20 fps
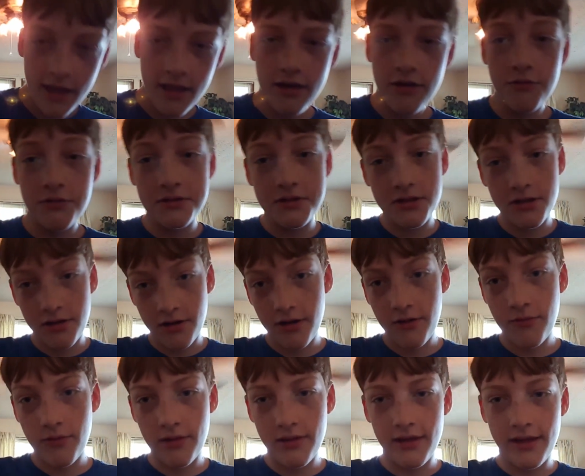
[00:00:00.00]
You insert
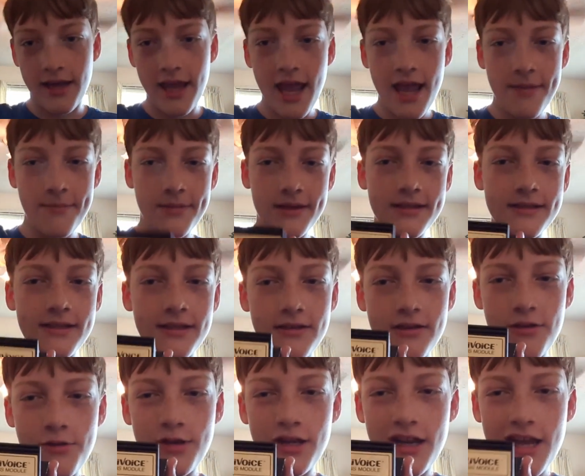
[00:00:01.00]
it where the game is, and
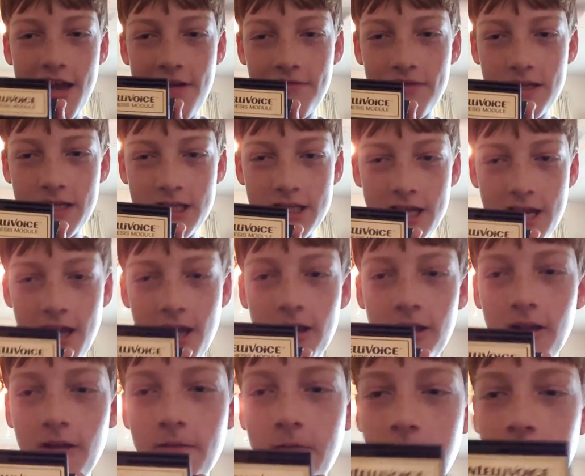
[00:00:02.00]
you can have
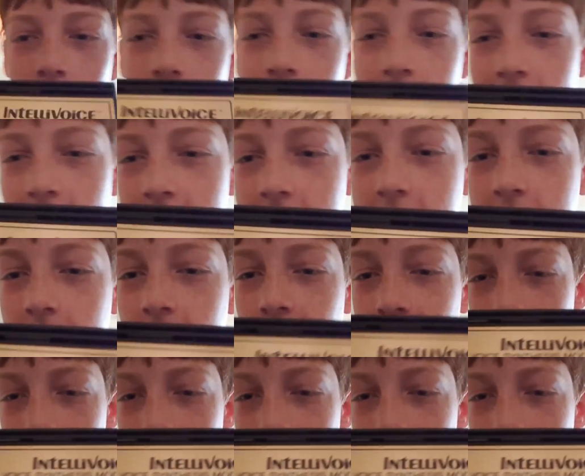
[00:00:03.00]
IntelliVoice.